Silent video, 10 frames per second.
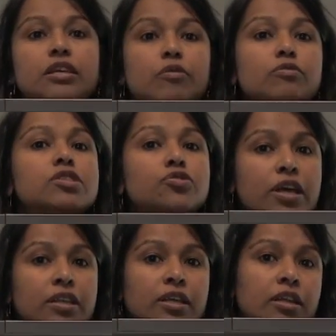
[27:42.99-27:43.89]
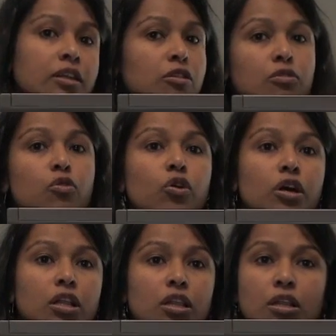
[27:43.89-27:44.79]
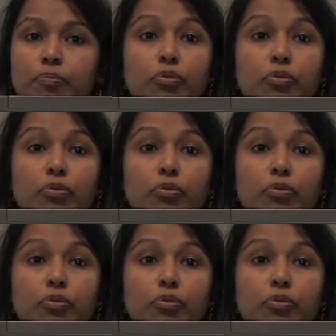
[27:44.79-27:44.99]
they would strengthen local